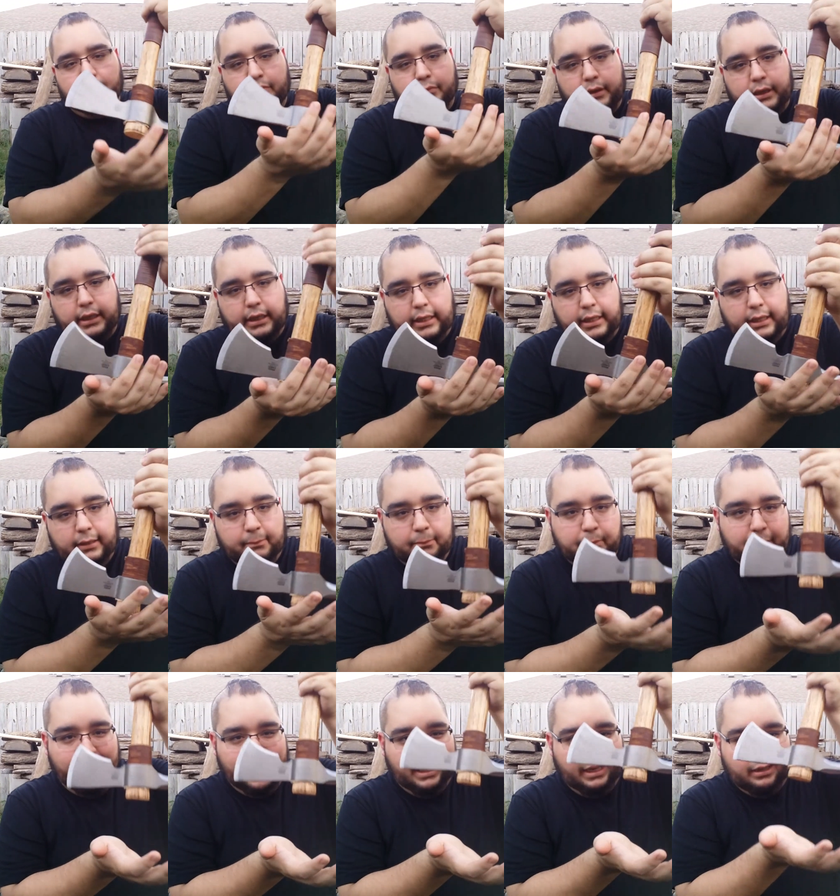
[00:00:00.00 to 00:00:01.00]
by
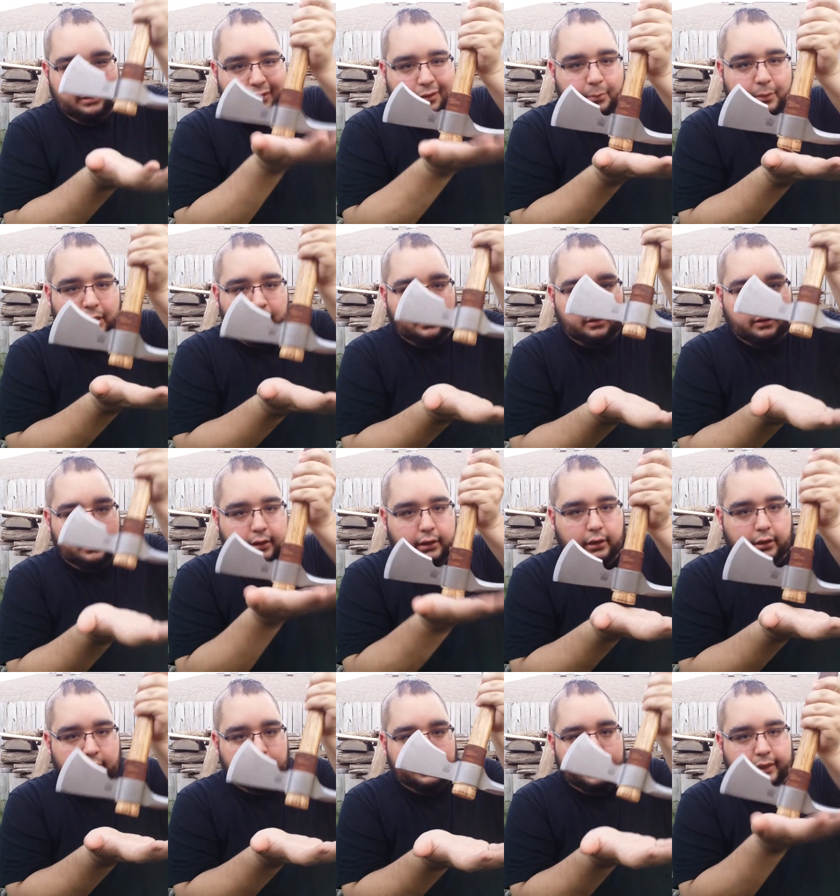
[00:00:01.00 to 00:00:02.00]
banging on something hard
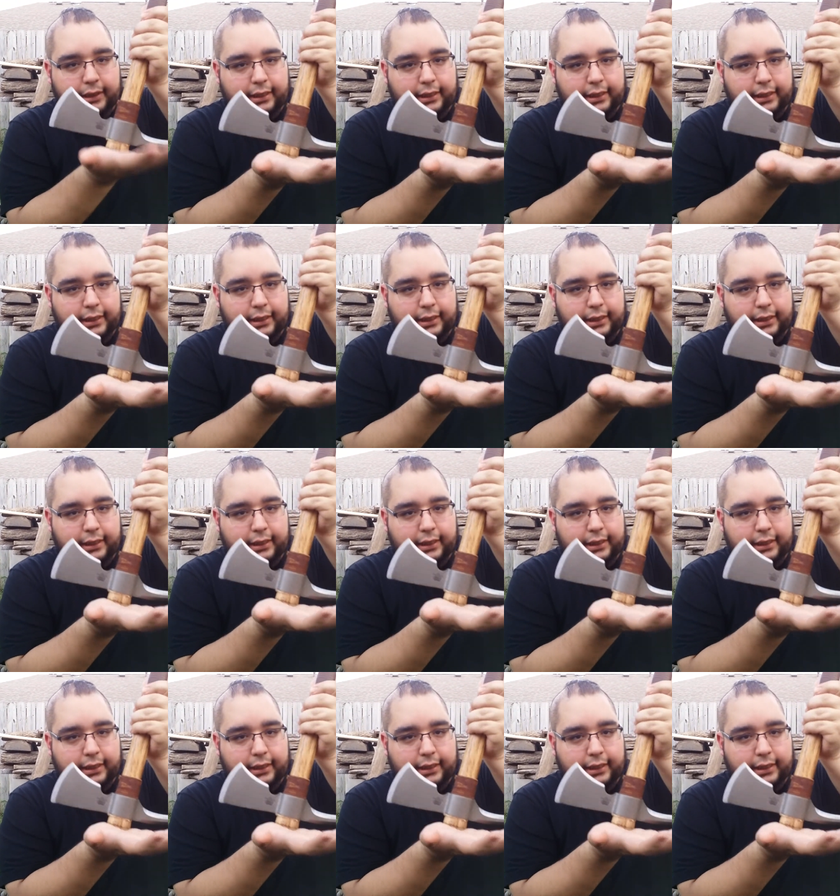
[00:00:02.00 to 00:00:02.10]
and going